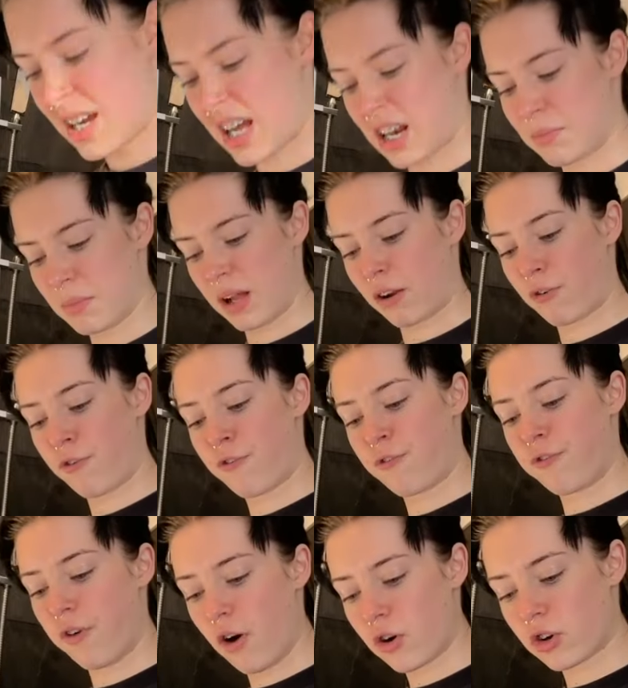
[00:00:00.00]
And I'm like,
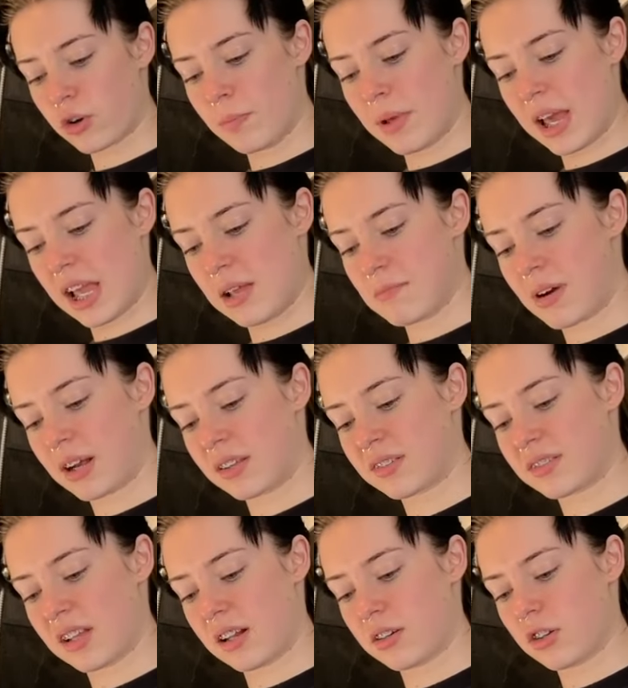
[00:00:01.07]
fuck me, my
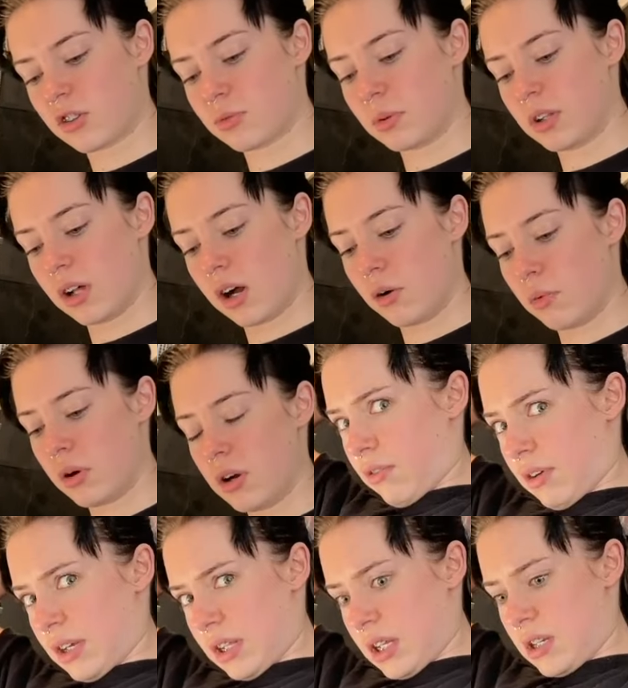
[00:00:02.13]
standards were low. I
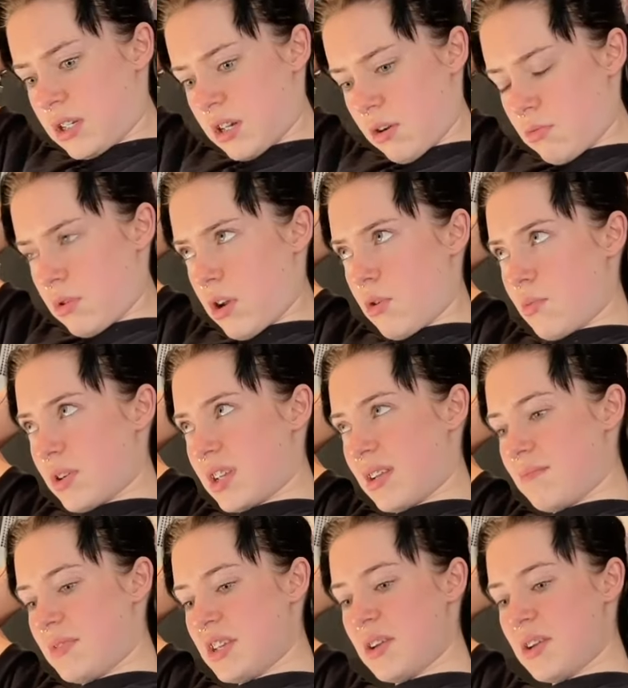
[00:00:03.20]
really don't know what I'm